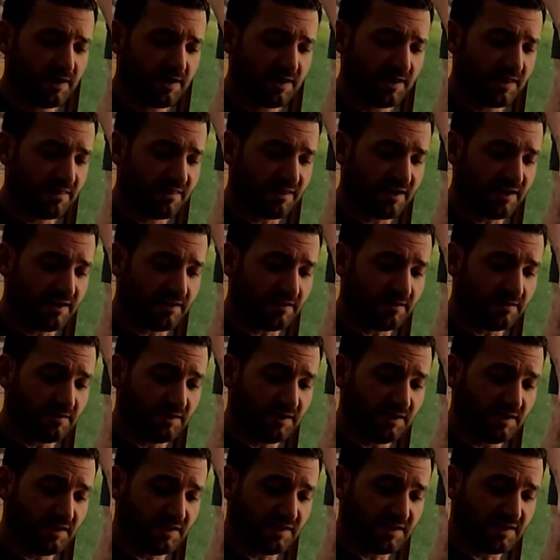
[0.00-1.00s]
Then
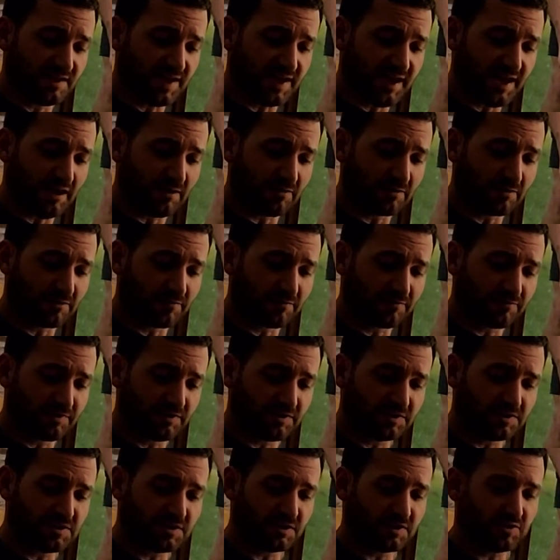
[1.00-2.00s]
the outer
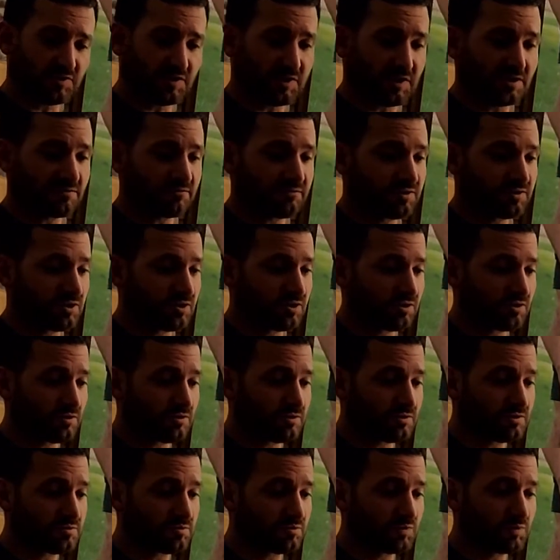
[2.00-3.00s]
fringe of the crowd of
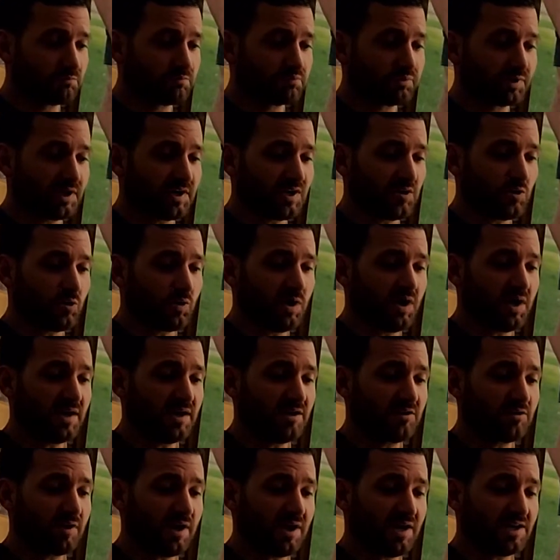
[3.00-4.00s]
girls would break away
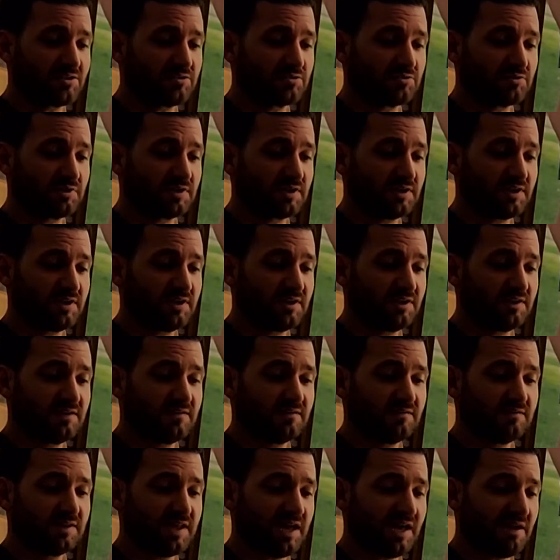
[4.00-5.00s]
gradually,
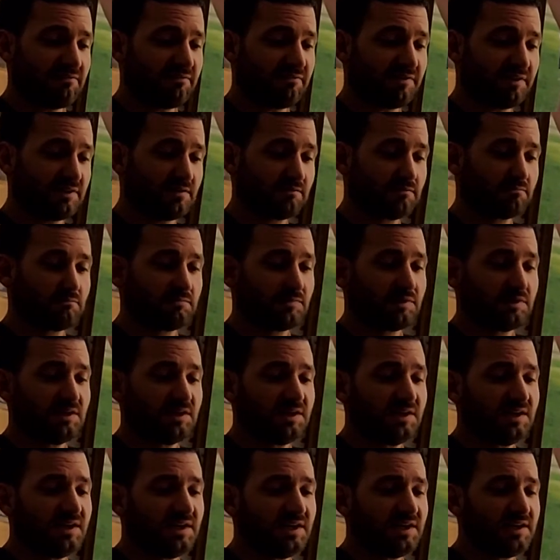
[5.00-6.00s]
laughing,
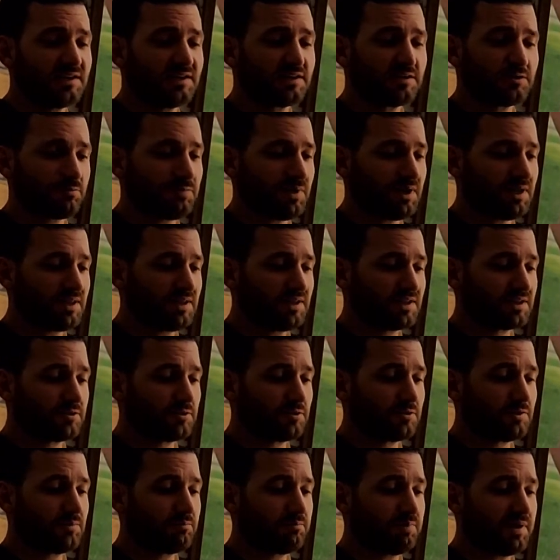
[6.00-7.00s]
and little by
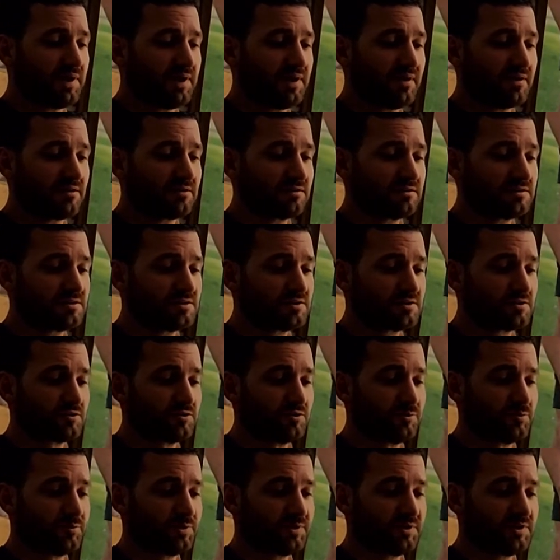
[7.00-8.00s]
little, in pairs, the
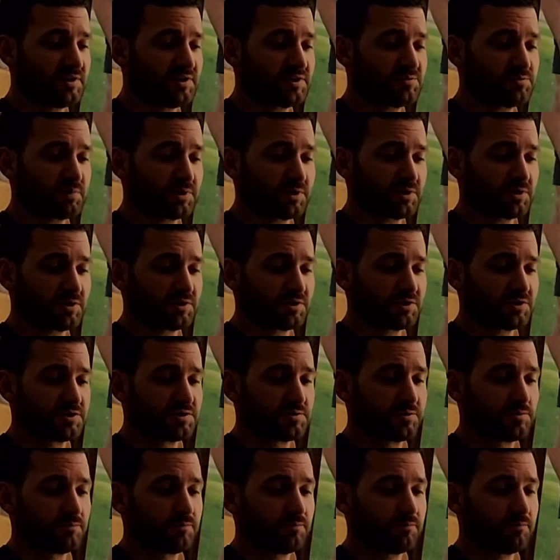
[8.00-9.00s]
group would disperse.
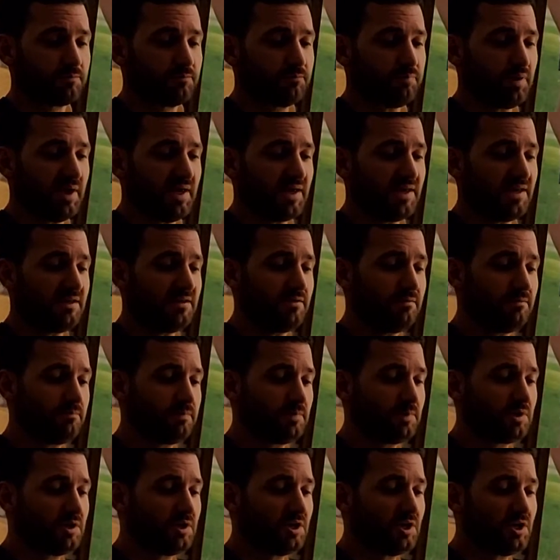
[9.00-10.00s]
Peggy,
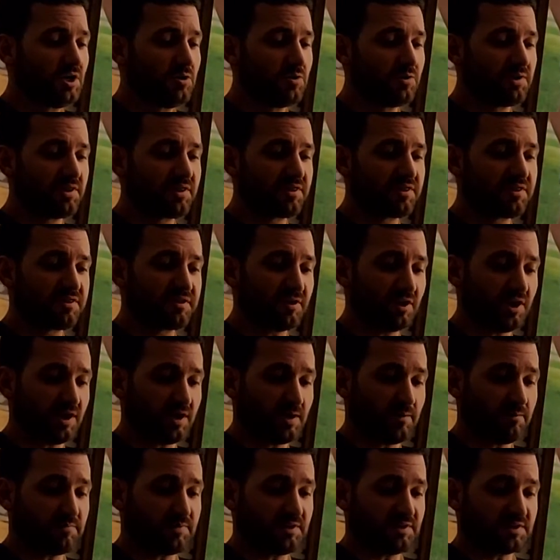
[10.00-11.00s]
who had thought
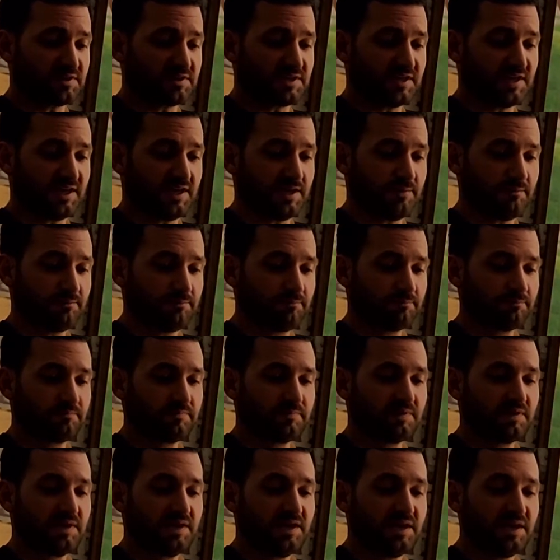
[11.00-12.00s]
up this game,
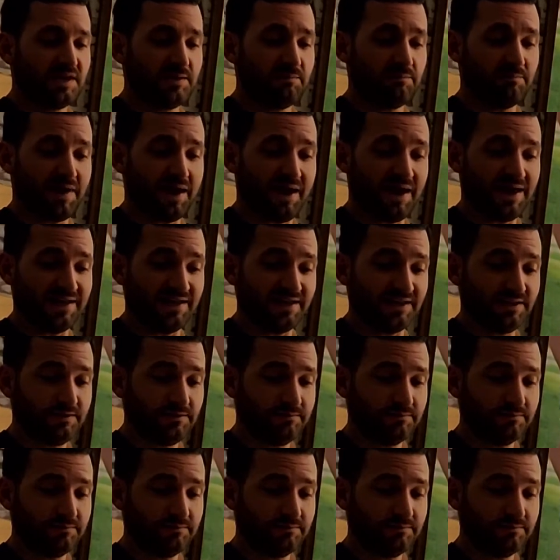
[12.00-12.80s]
and Maddie,